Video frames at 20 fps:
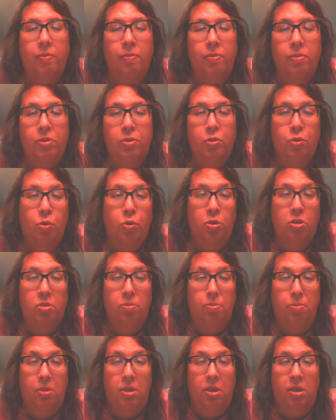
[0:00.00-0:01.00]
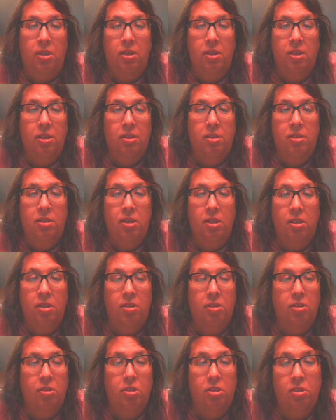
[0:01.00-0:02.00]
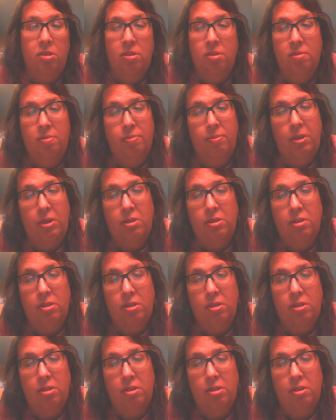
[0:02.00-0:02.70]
source me. That's it. You're just you